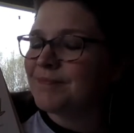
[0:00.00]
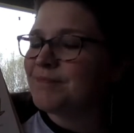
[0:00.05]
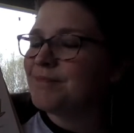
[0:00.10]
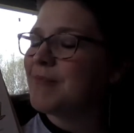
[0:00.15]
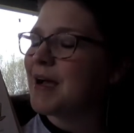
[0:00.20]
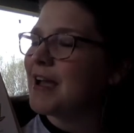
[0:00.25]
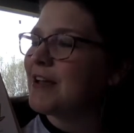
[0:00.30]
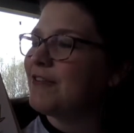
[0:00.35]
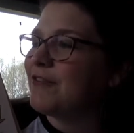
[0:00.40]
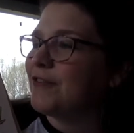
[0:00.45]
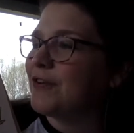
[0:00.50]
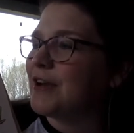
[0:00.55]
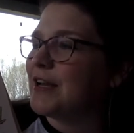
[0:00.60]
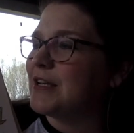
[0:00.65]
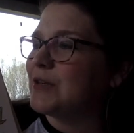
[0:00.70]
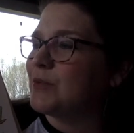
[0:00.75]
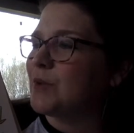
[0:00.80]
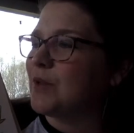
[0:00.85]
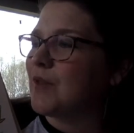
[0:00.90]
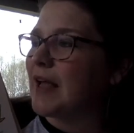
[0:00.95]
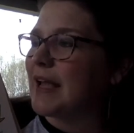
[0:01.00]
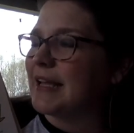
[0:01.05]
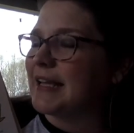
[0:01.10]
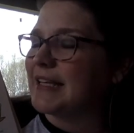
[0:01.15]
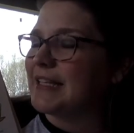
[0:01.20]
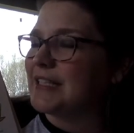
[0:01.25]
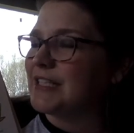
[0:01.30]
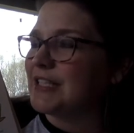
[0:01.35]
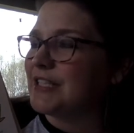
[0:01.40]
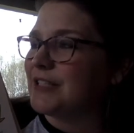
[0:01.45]
My friend will like
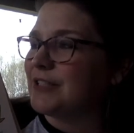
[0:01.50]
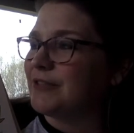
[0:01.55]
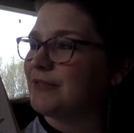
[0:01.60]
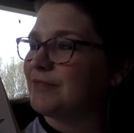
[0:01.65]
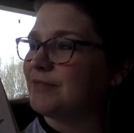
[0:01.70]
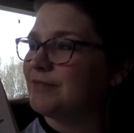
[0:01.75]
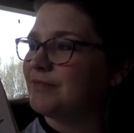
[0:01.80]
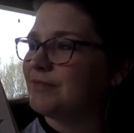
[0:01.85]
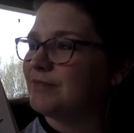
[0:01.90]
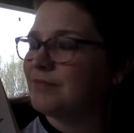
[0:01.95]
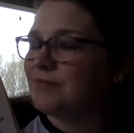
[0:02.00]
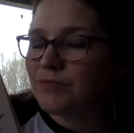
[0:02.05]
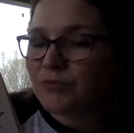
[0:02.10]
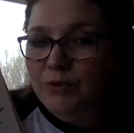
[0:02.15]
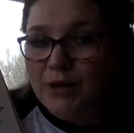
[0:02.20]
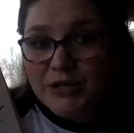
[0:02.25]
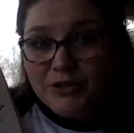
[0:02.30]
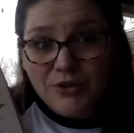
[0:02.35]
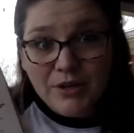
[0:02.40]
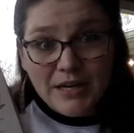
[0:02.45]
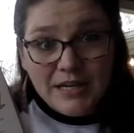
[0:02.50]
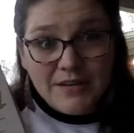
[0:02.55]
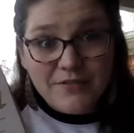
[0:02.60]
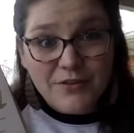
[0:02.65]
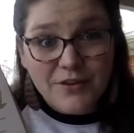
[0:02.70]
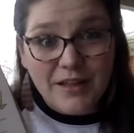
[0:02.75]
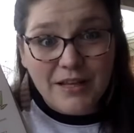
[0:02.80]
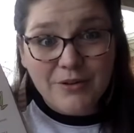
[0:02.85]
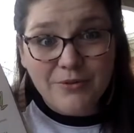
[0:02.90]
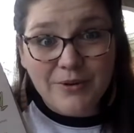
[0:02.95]
it too. Raise your hand if
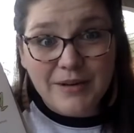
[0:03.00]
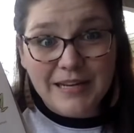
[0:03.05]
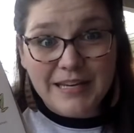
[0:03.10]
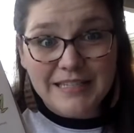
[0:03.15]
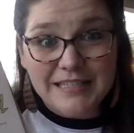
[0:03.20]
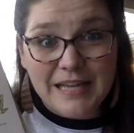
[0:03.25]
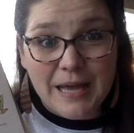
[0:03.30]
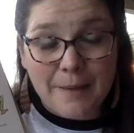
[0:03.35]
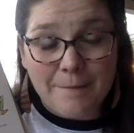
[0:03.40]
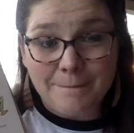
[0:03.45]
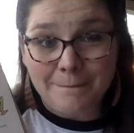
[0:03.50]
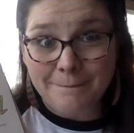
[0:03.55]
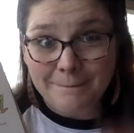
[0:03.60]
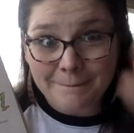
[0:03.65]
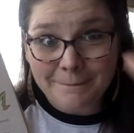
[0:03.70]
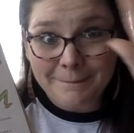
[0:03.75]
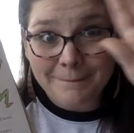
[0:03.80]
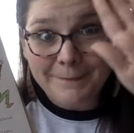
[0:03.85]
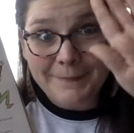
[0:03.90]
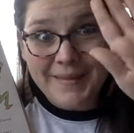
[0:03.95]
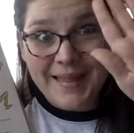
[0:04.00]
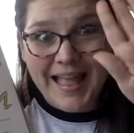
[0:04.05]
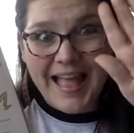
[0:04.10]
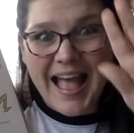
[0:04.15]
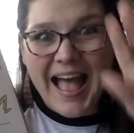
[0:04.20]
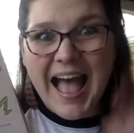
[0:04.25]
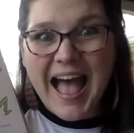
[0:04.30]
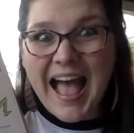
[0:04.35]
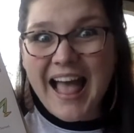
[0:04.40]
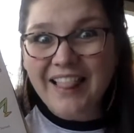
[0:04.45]
you like reading time.
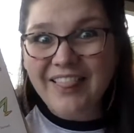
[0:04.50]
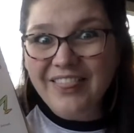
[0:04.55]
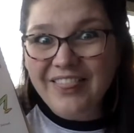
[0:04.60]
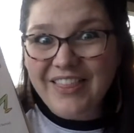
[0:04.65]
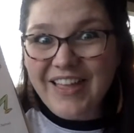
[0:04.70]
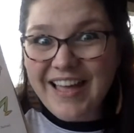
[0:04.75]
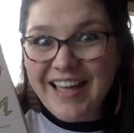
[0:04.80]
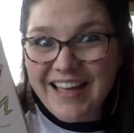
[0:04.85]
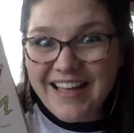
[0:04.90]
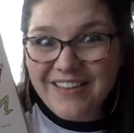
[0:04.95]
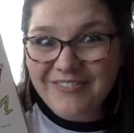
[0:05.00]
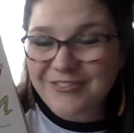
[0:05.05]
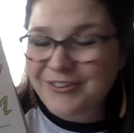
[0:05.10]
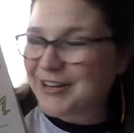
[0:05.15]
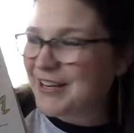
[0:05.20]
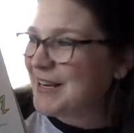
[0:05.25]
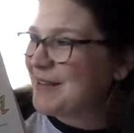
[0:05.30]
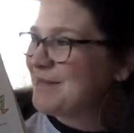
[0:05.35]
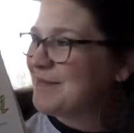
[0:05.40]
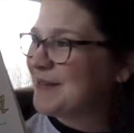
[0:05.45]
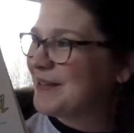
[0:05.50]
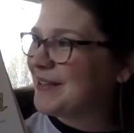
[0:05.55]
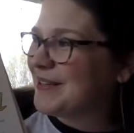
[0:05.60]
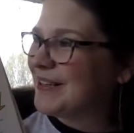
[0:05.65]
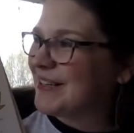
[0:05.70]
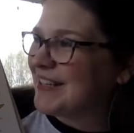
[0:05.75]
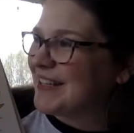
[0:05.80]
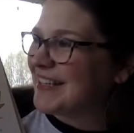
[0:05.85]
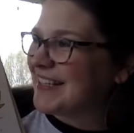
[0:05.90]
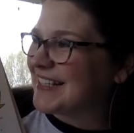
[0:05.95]
I love reading
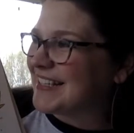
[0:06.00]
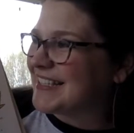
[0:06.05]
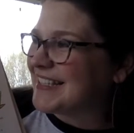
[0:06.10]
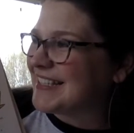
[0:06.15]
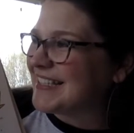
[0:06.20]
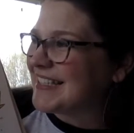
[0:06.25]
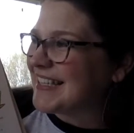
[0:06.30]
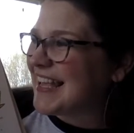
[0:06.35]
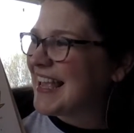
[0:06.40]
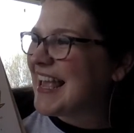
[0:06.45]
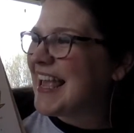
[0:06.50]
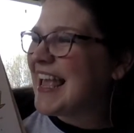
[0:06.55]
books.